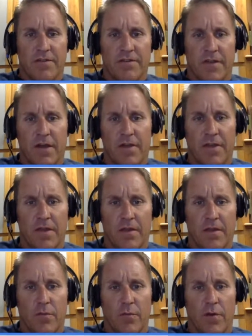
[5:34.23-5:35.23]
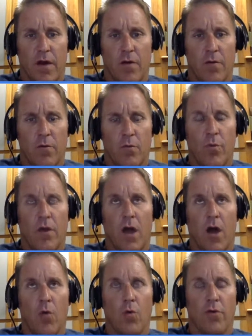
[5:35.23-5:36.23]
I think we all
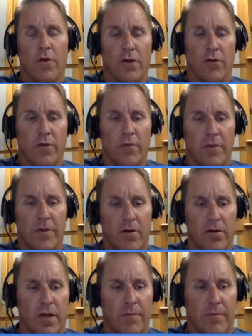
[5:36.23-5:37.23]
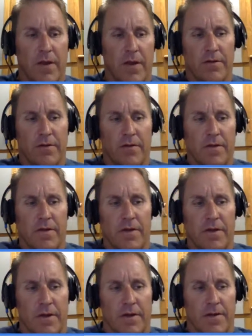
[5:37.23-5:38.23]
were in agreement. It all came down to the